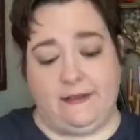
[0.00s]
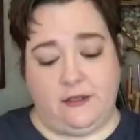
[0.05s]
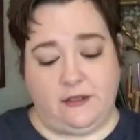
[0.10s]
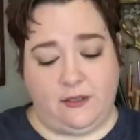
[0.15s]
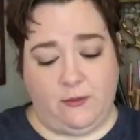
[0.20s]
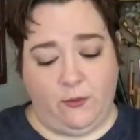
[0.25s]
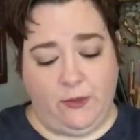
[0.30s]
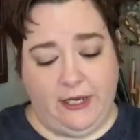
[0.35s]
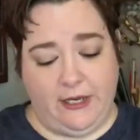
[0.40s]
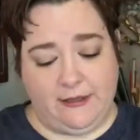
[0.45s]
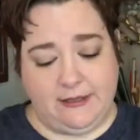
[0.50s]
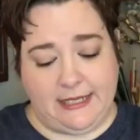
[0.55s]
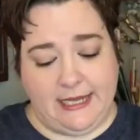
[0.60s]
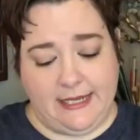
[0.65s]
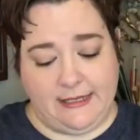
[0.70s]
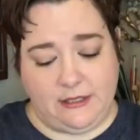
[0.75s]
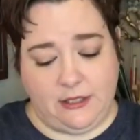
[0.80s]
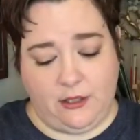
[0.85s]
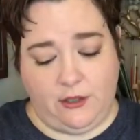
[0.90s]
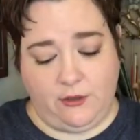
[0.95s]
someone else that
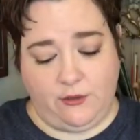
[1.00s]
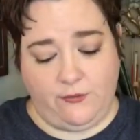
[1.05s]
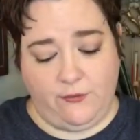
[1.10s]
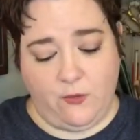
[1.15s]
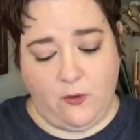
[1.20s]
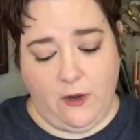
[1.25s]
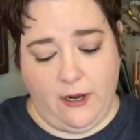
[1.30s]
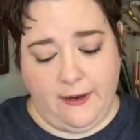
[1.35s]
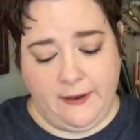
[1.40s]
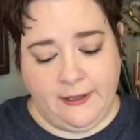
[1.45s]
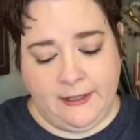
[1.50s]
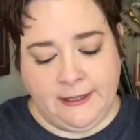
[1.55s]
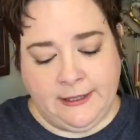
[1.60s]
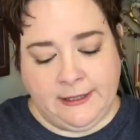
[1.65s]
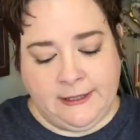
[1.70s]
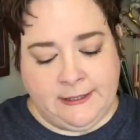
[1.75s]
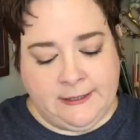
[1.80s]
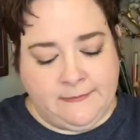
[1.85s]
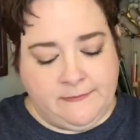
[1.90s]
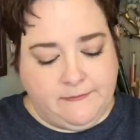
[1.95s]
has a use for it.
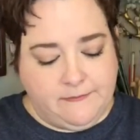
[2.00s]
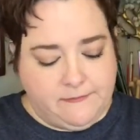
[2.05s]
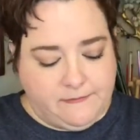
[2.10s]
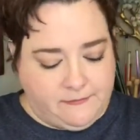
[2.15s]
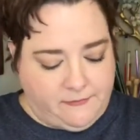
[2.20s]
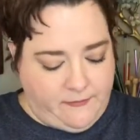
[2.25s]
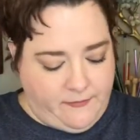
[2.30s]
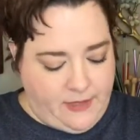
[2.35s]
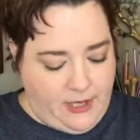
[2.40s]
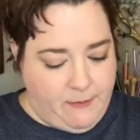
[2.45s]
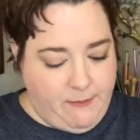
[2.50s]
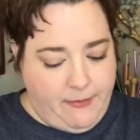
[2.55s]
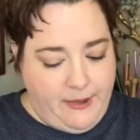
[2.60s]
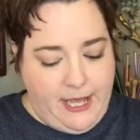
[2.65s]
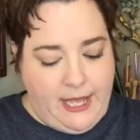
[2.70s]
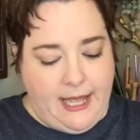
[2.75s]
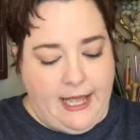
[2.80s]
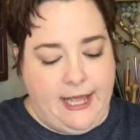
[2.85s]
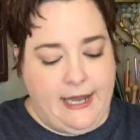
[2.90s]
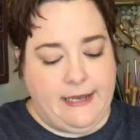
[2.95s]

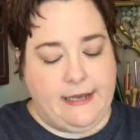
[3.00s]
But